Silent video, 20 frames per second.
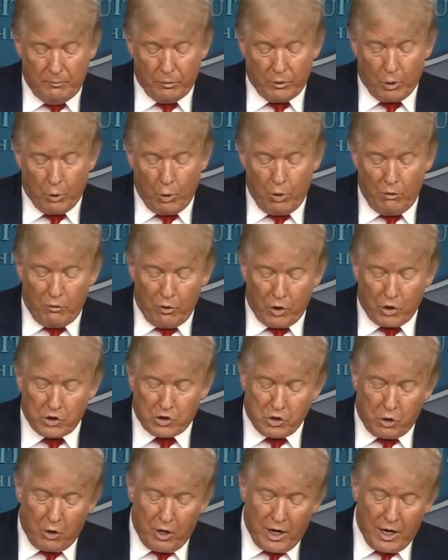We've
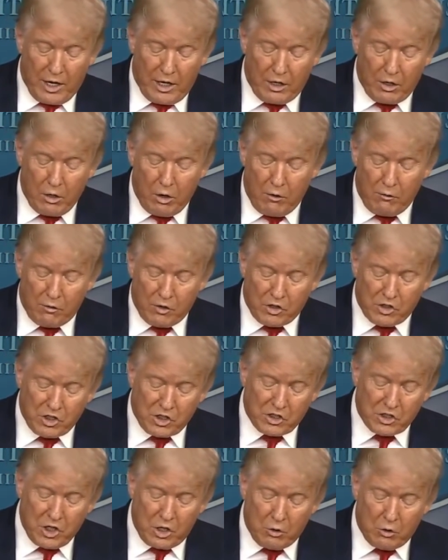also added over
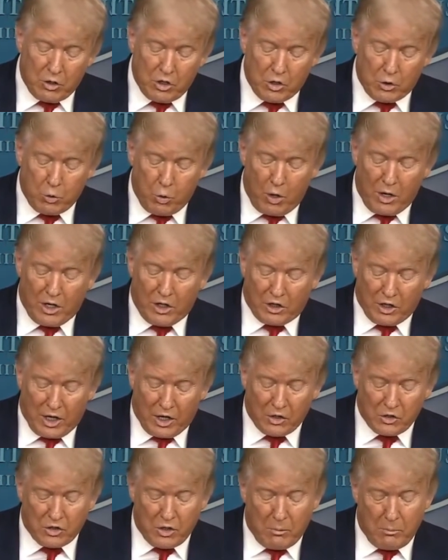
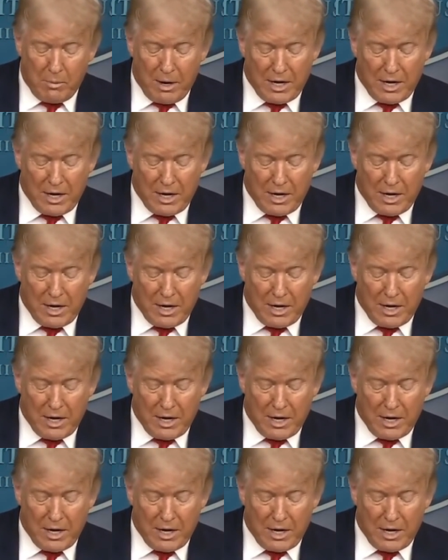620,000